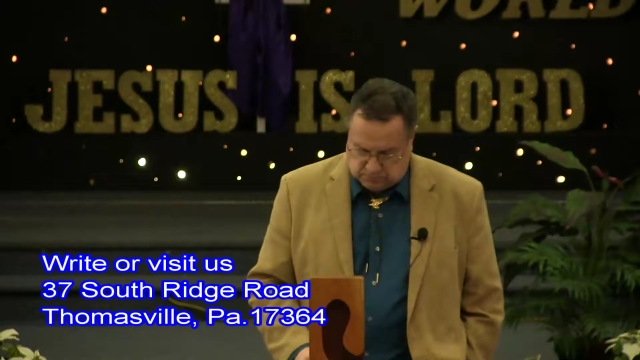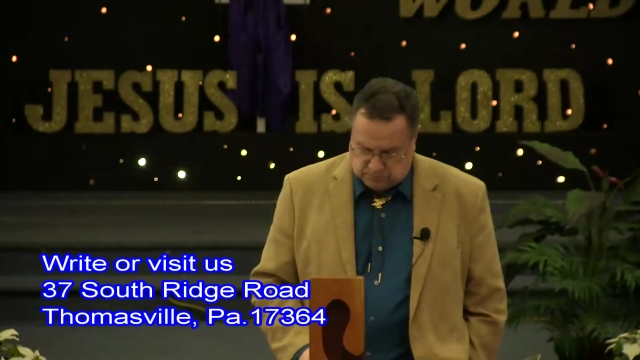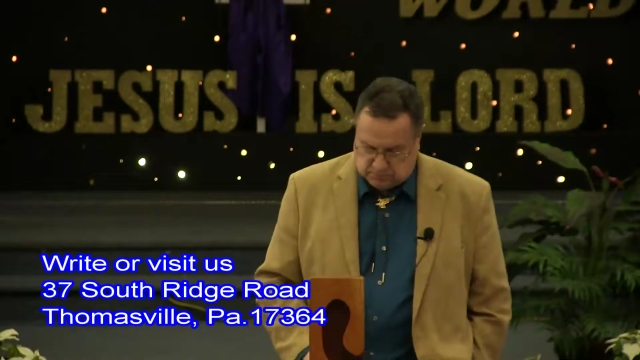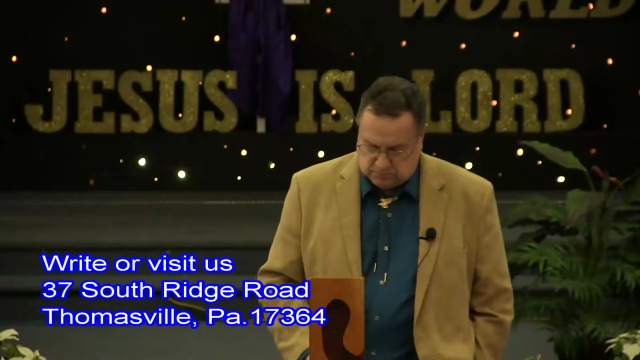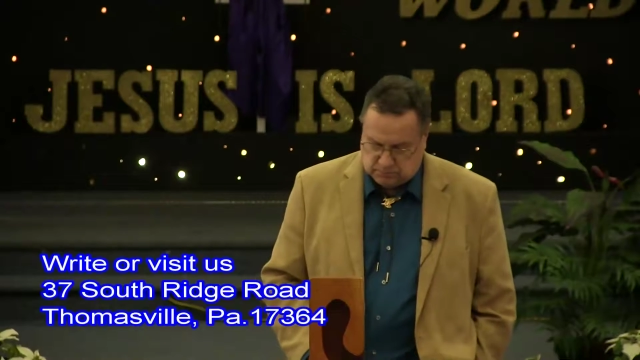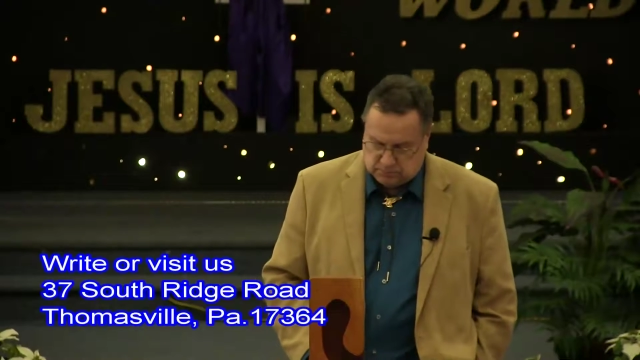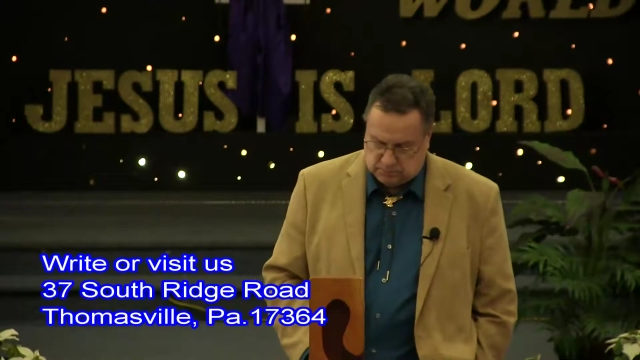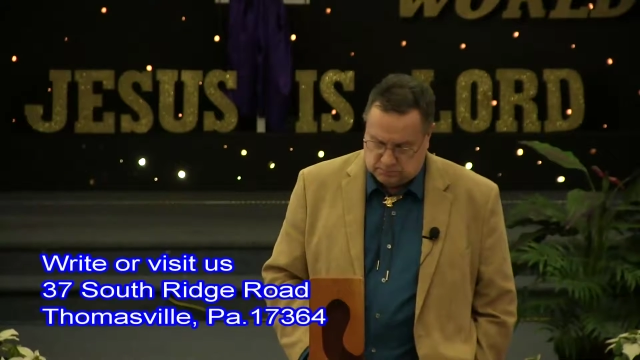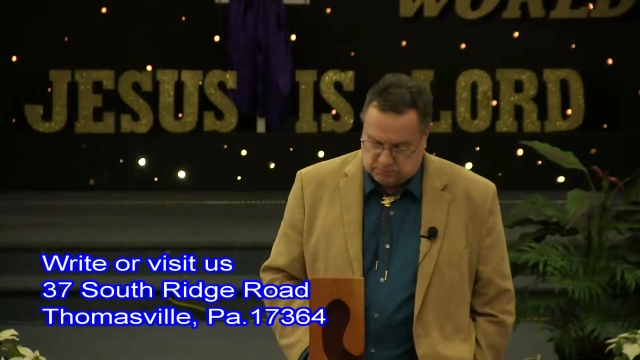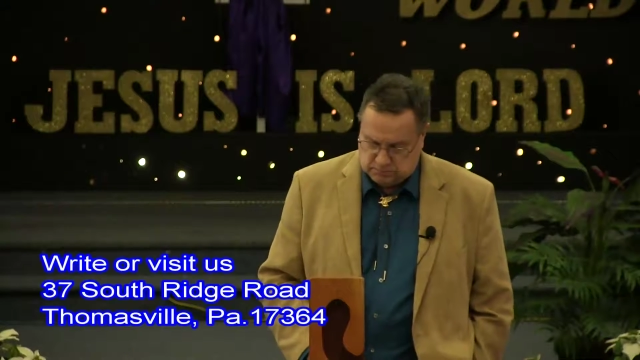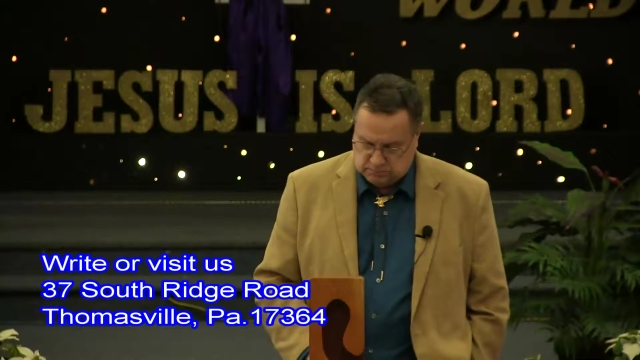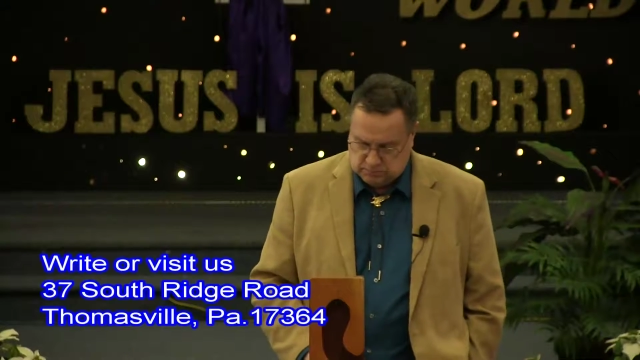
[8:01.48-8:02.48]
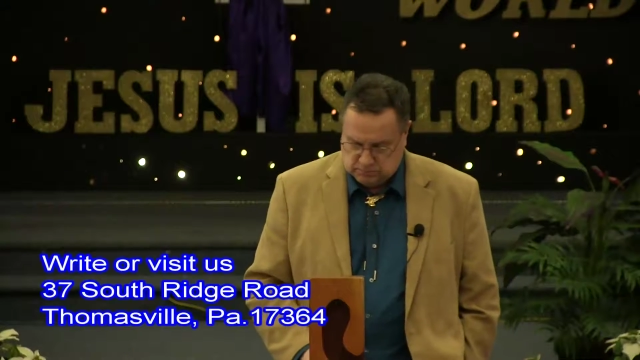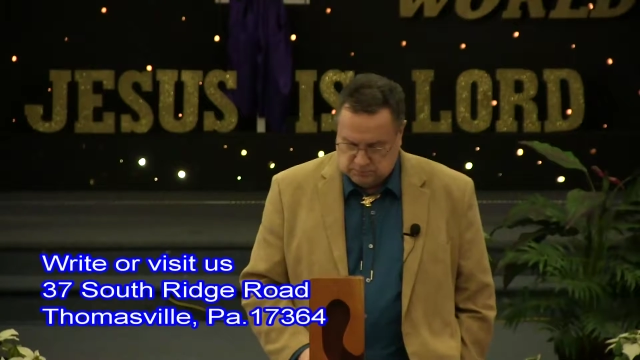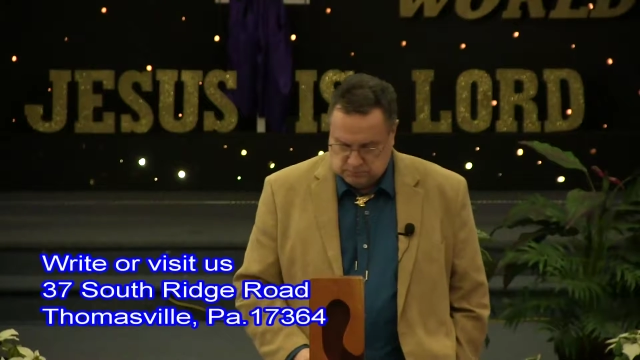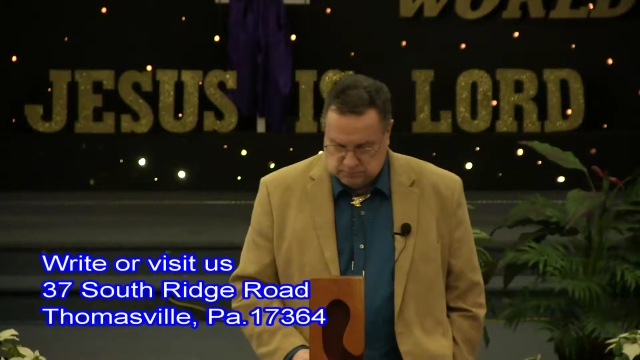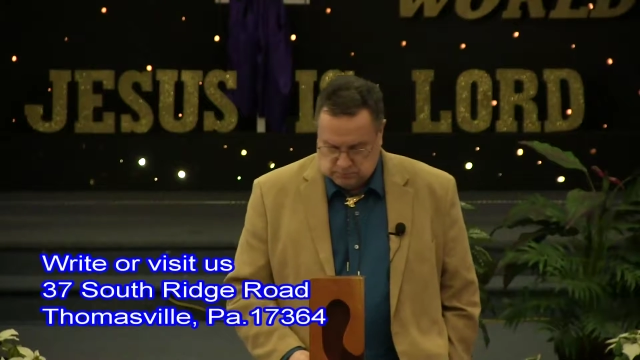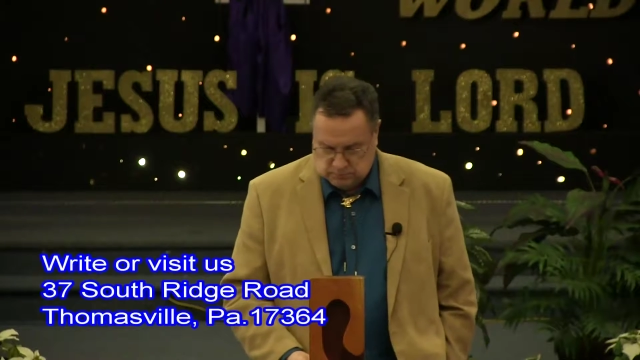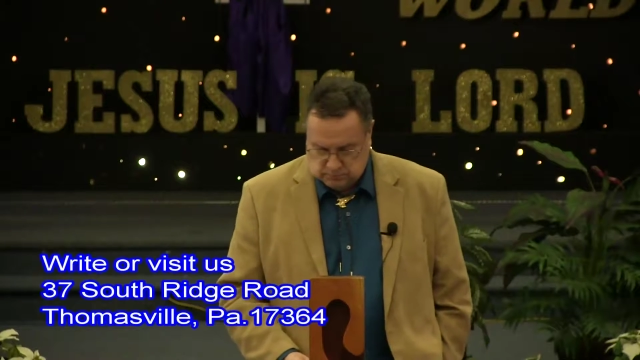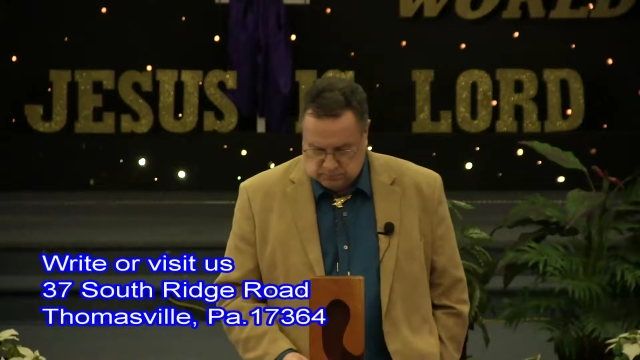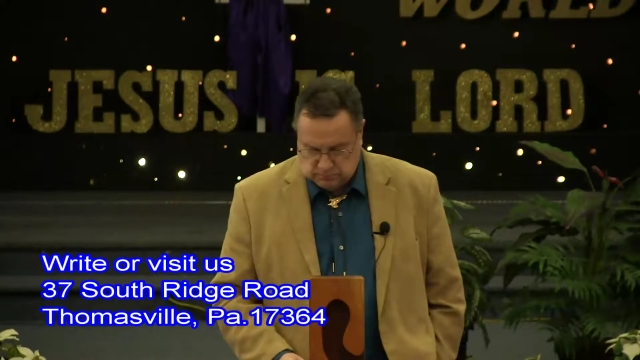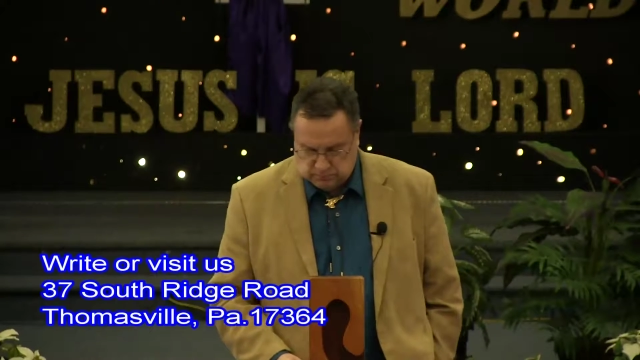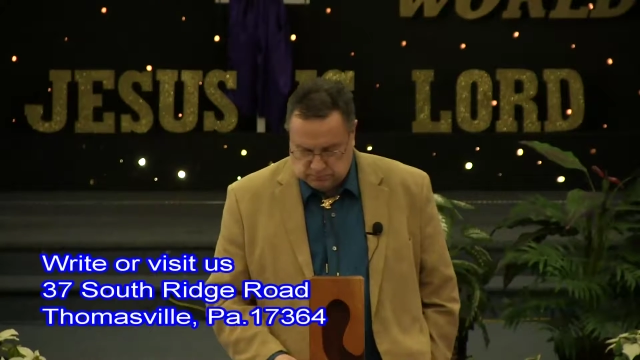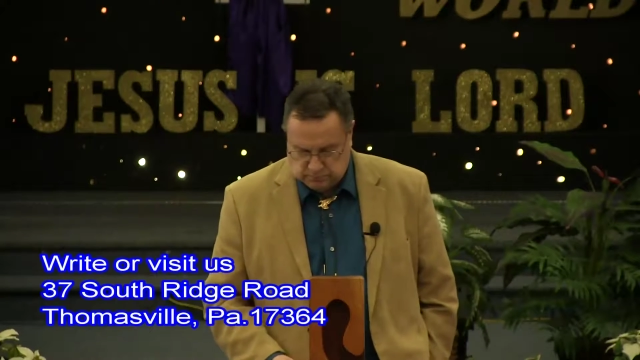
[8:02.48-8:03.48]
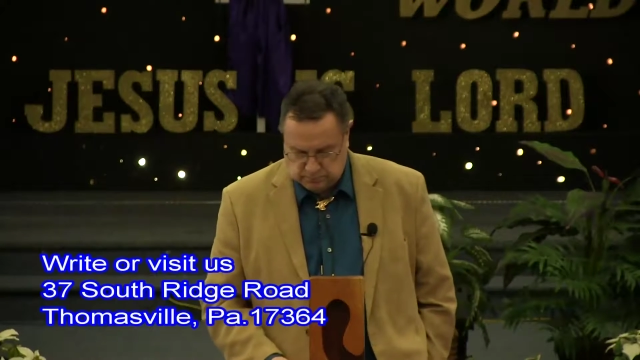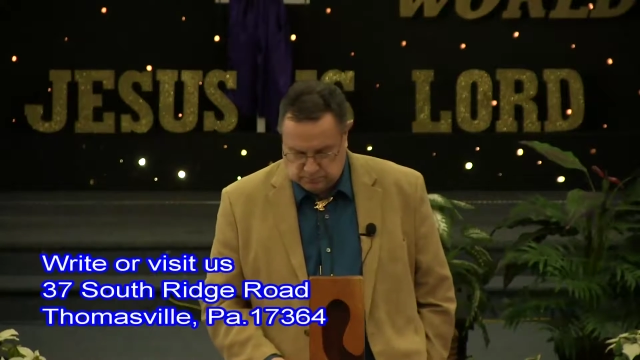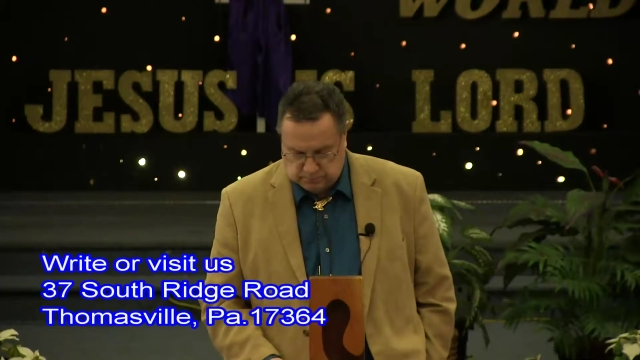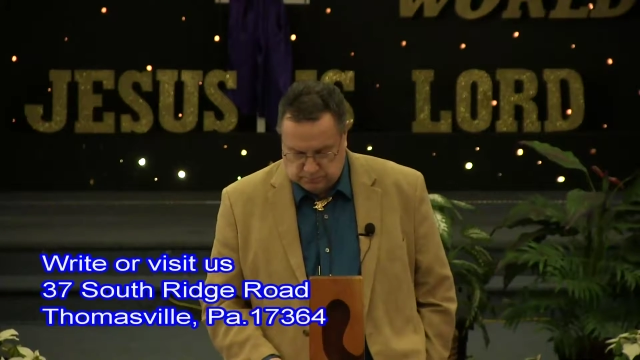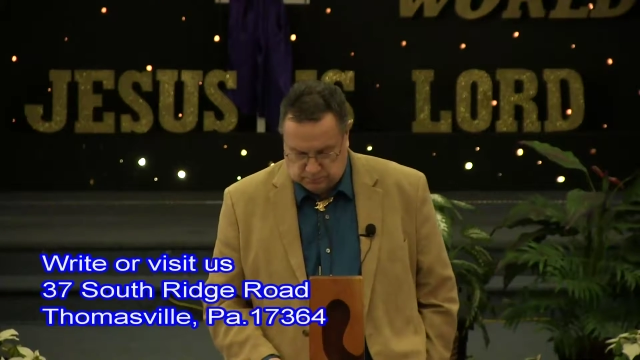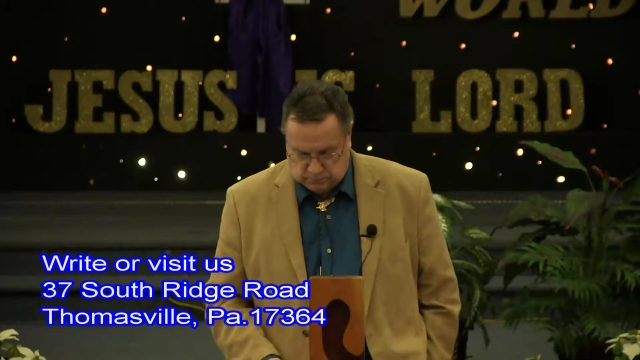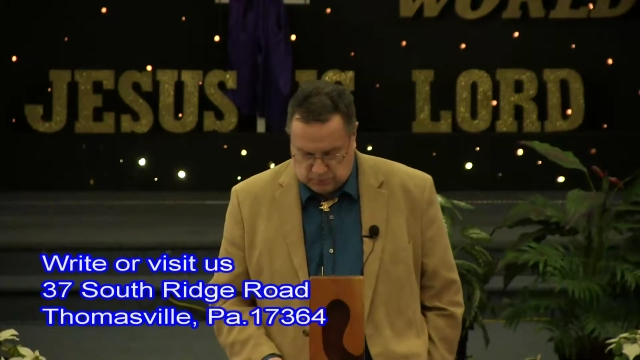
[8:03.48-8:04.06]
Nobody speaks.